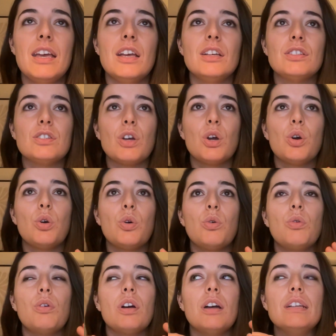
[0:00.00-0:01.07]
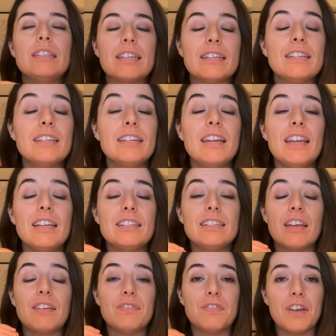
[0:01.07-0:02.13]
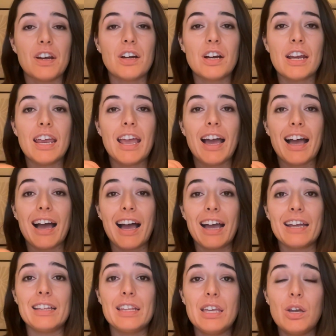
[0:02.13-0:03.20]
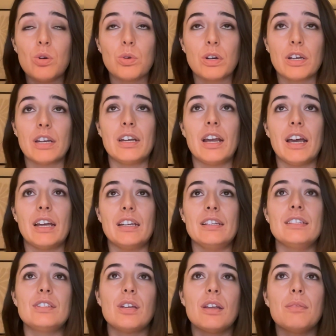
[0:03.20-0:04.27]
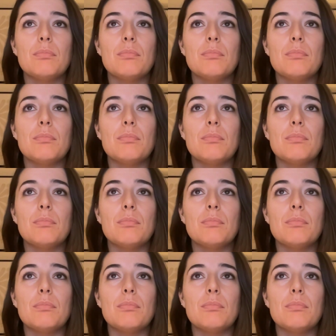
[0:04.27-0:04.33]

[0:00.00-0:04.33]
So a tendon is a very highly organized,